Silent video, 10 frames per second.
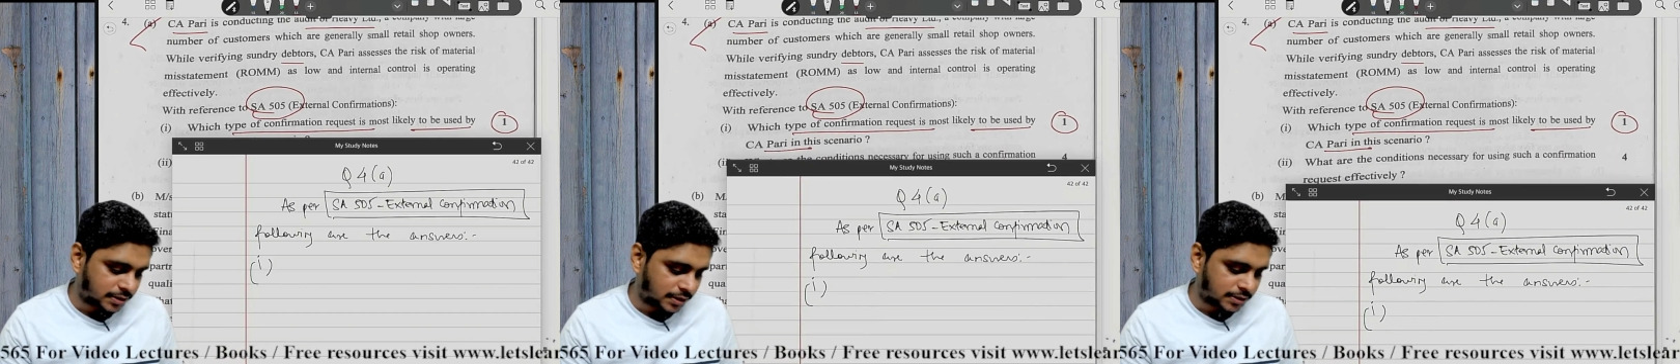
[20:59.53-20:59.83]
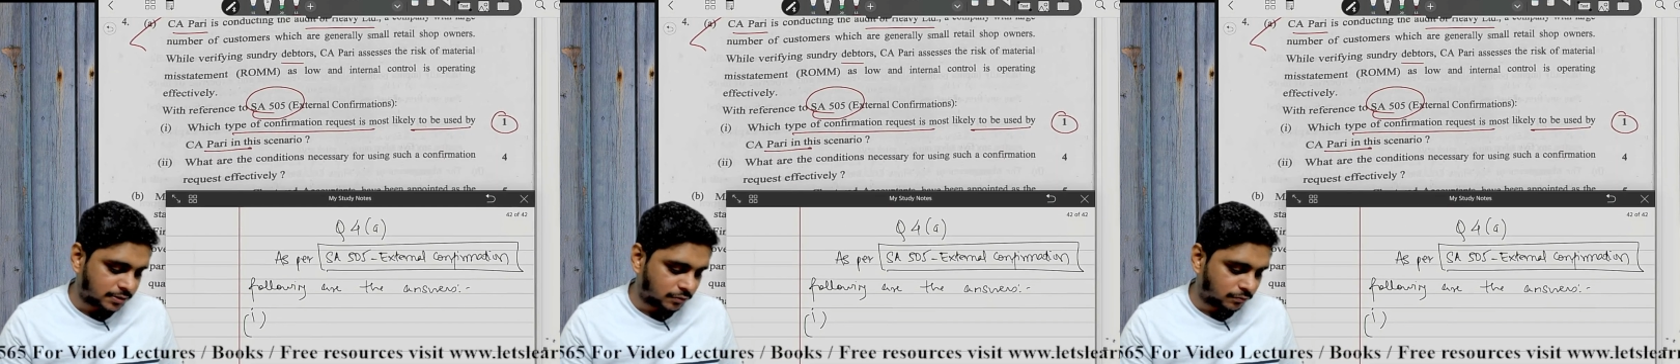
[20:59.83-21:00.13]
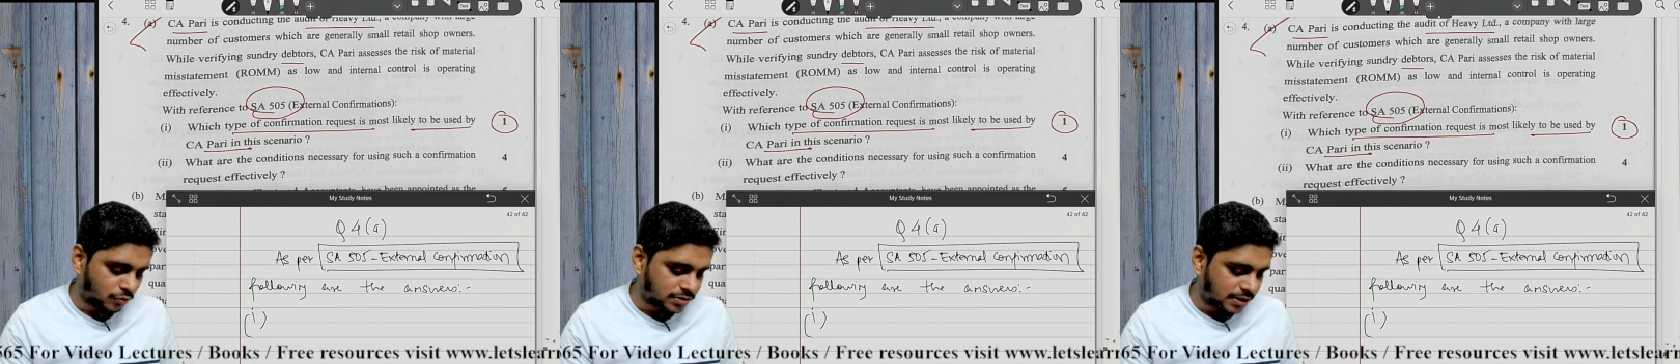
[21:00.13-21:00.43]
is
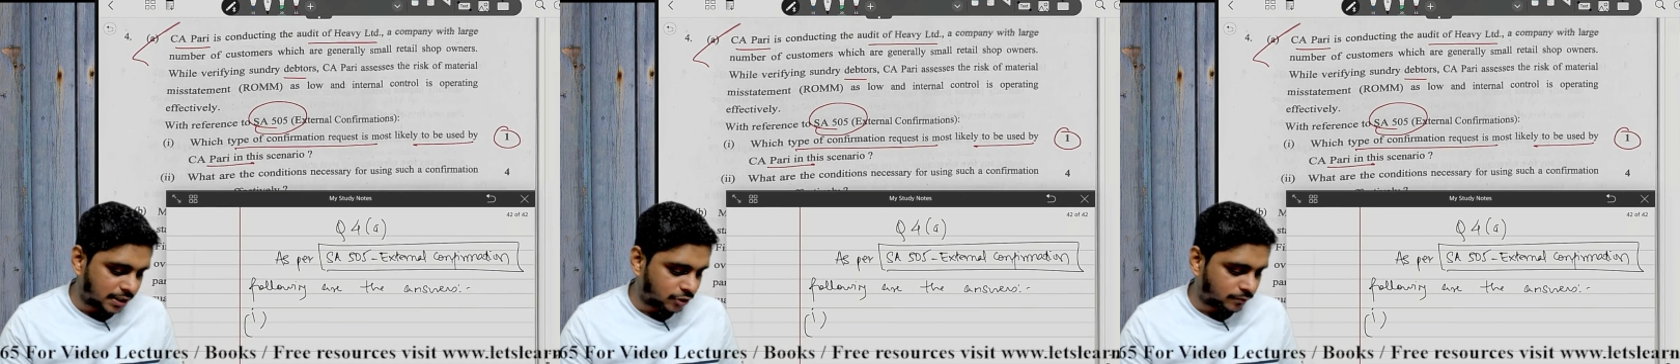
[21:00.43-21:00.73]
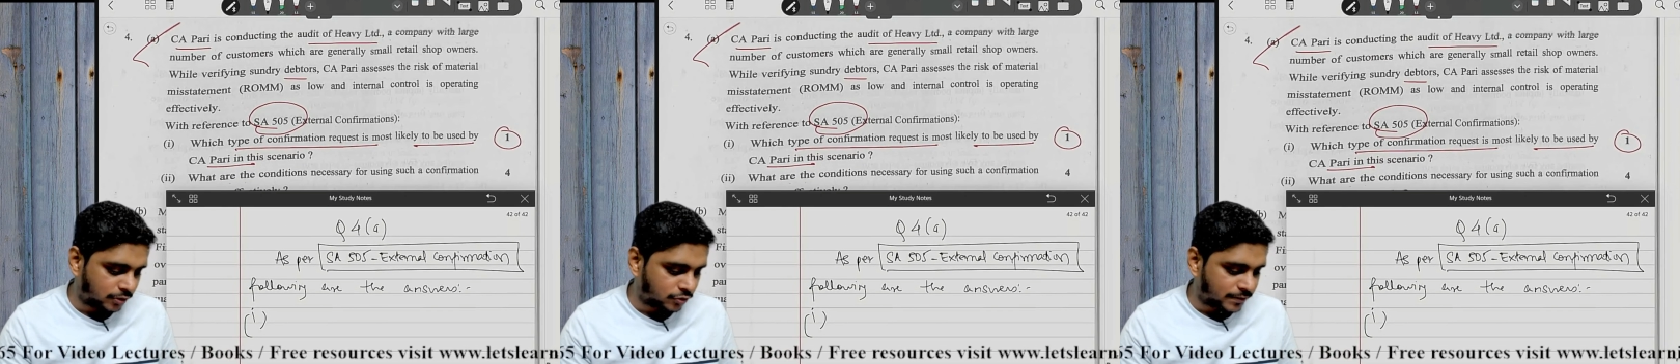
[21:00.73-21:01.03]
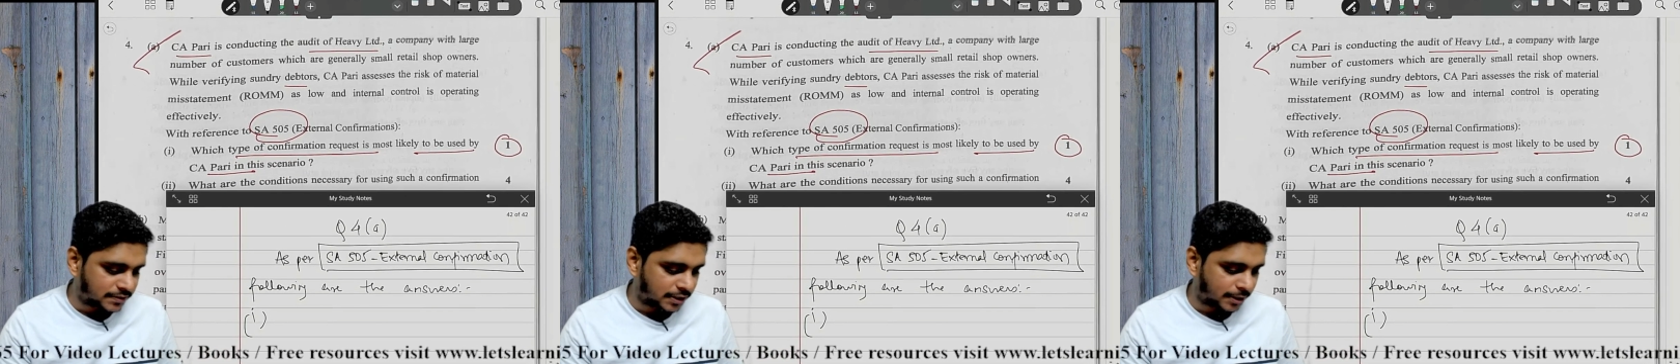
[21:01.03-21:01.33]
most likely to be used by
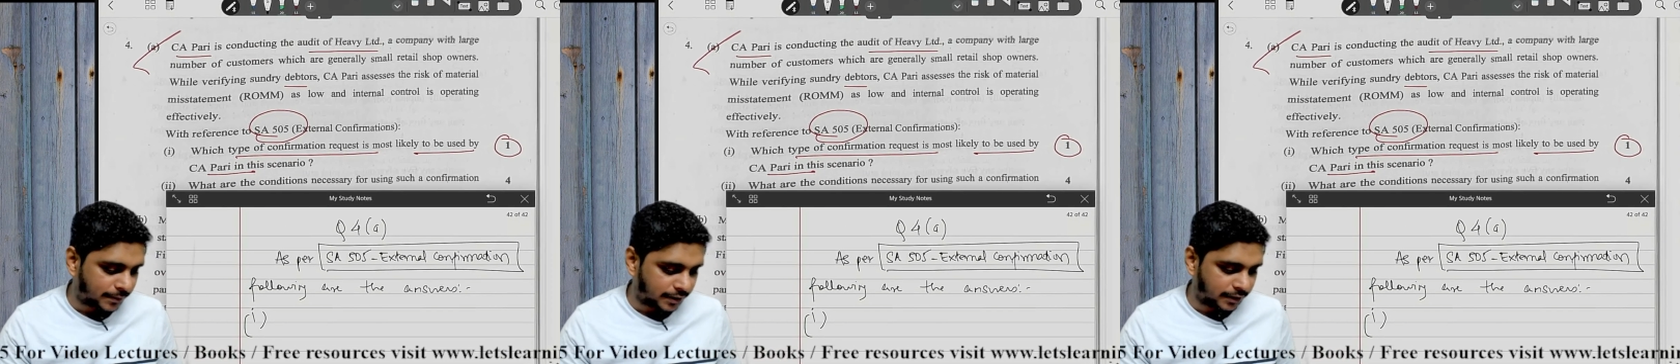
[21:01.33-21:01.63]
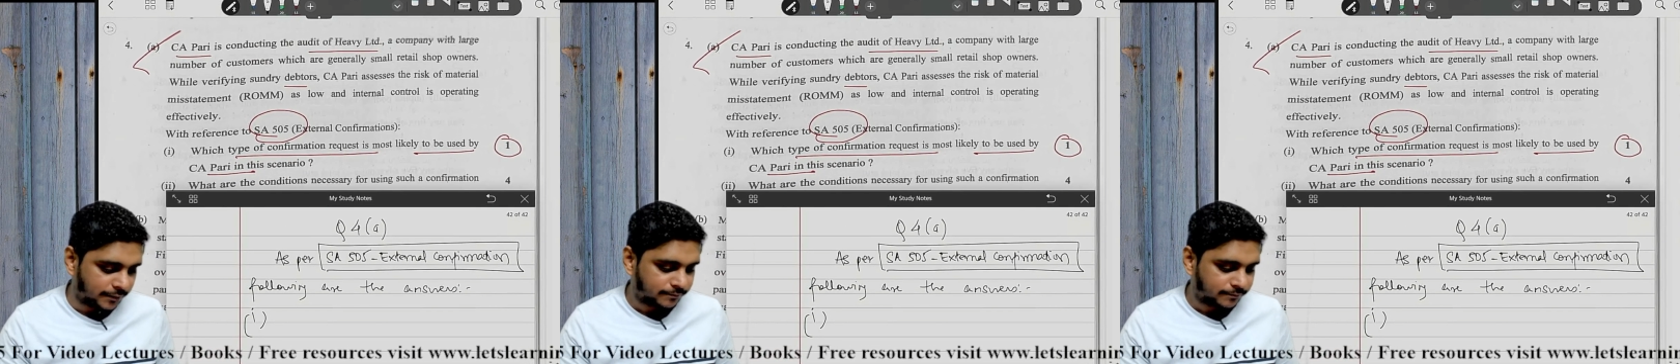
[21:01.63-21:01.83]
CA Pari?